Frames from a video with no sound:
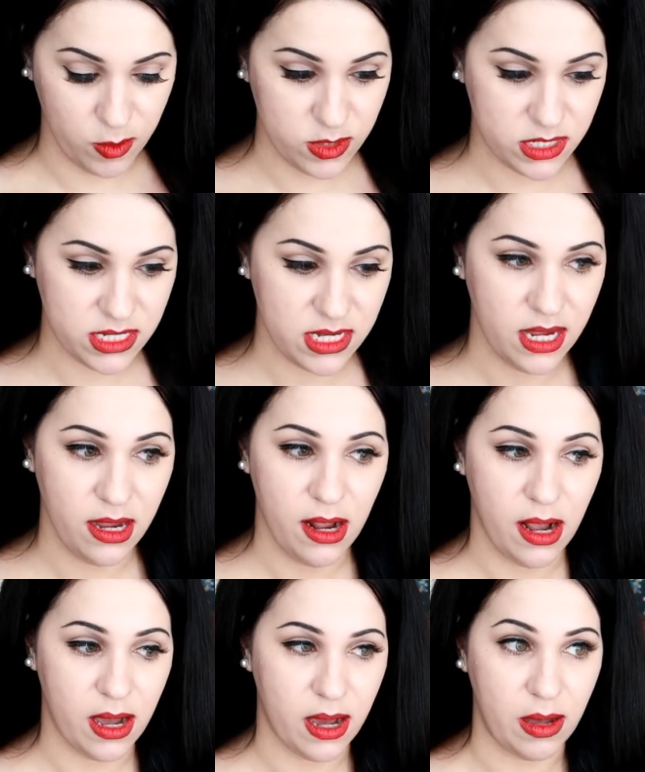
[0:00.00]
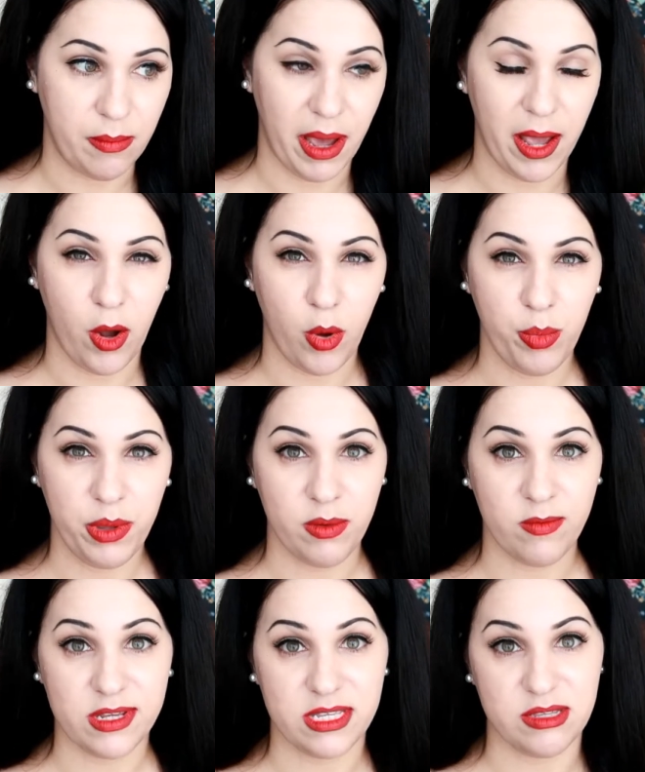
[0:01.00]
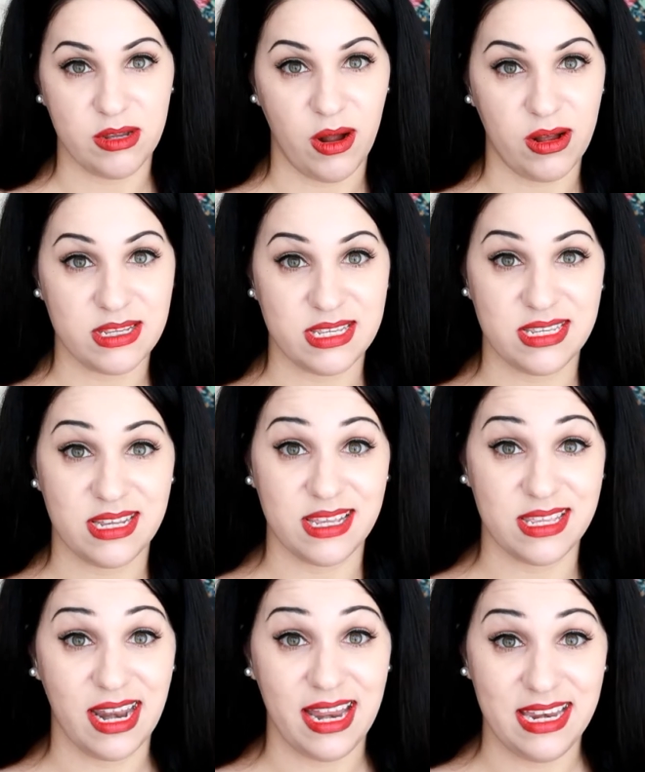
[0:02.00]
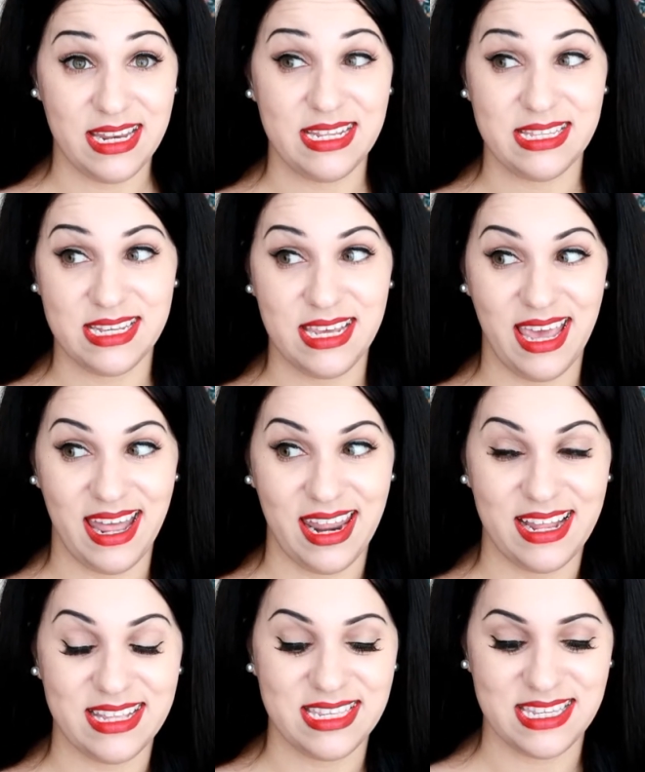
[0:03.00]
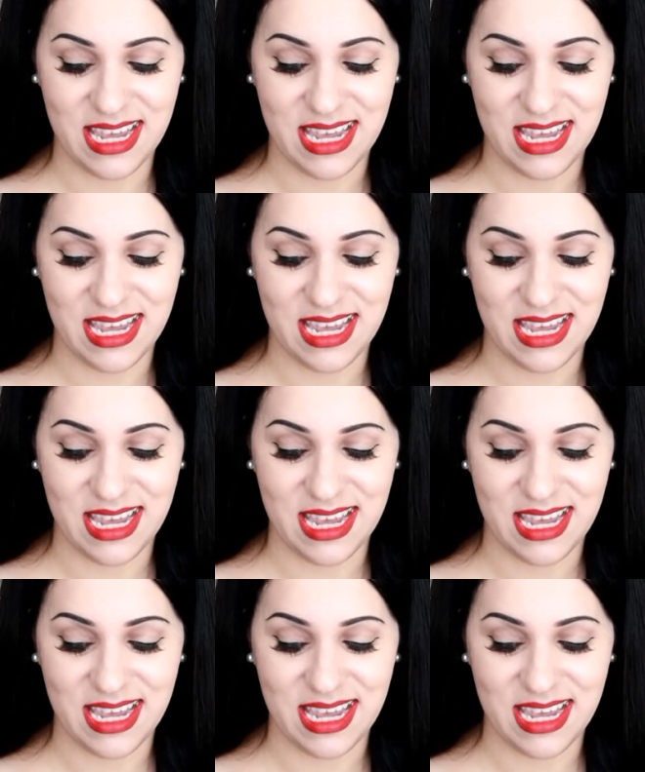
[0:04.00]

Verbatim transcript: out um, I hope it restocks because I need to get it